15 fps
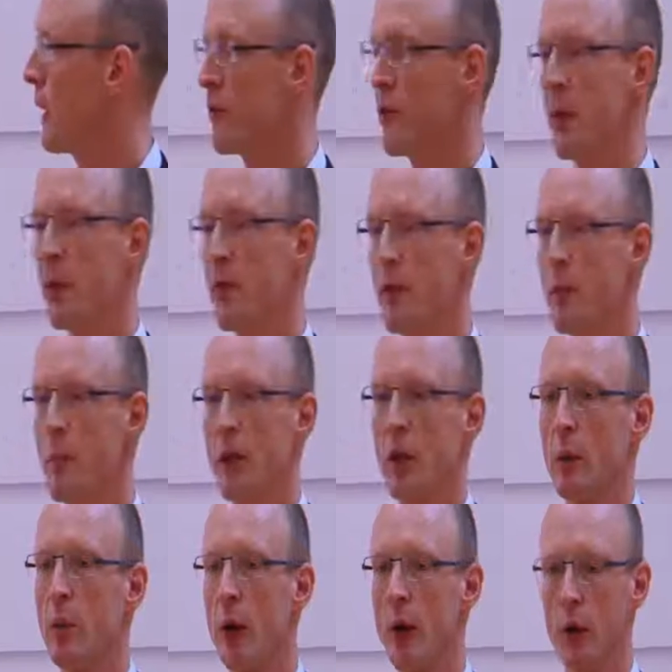let's say,
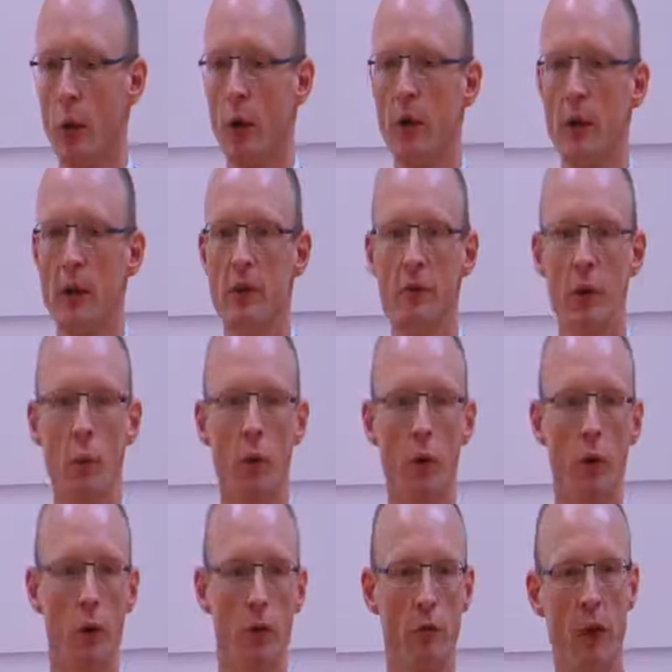thematic priorities that
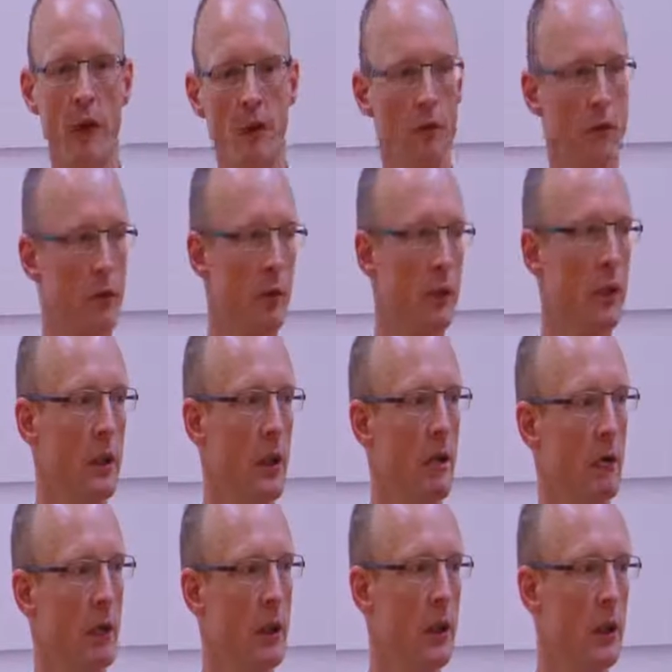were addressed in
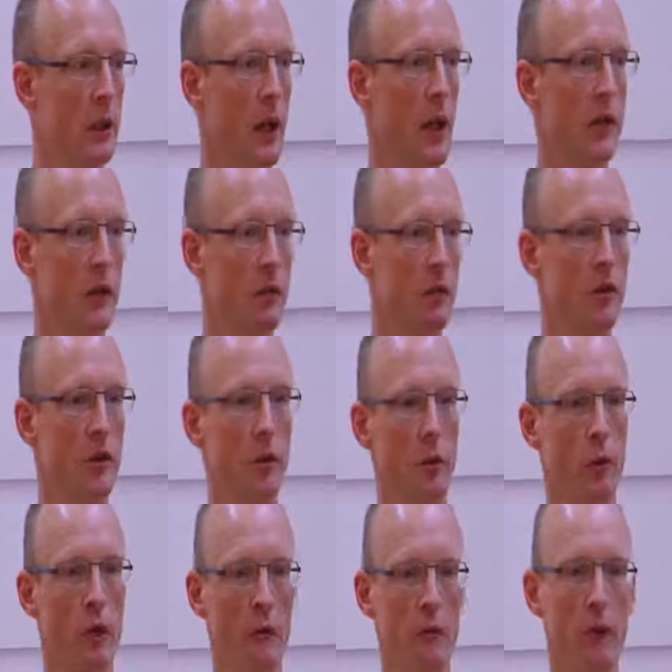every activity
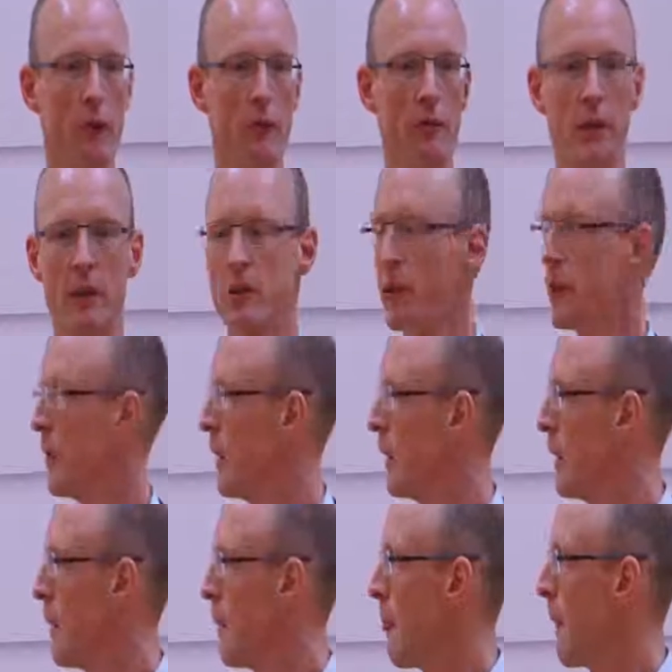or in every event.
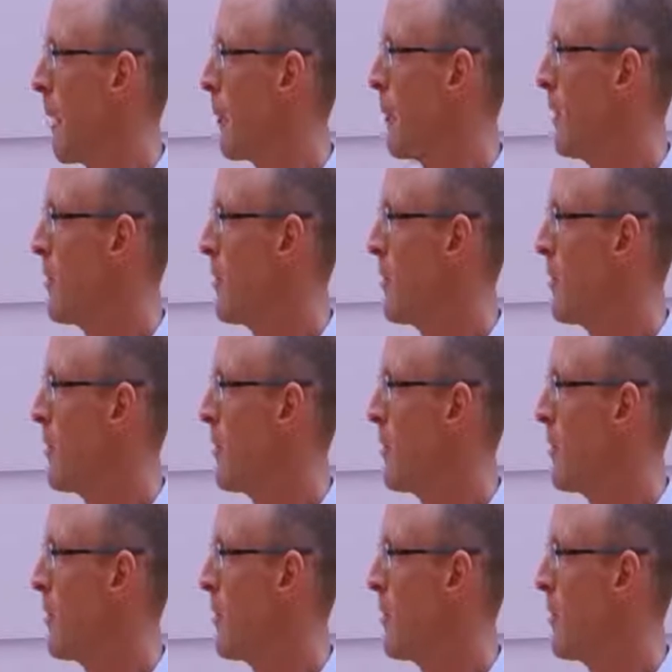And